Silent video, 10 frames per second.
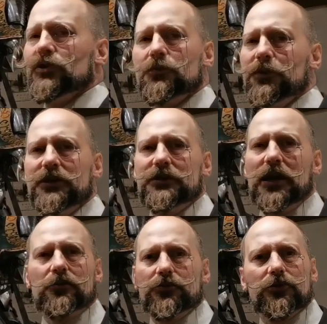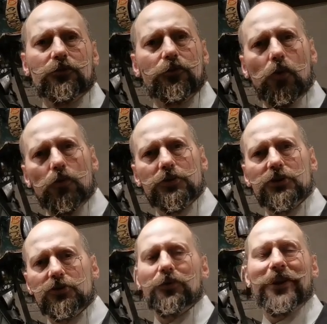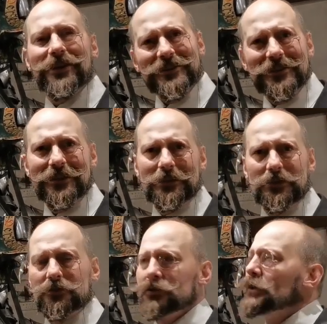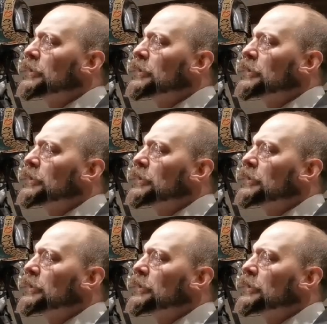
just be down to horses not liking it.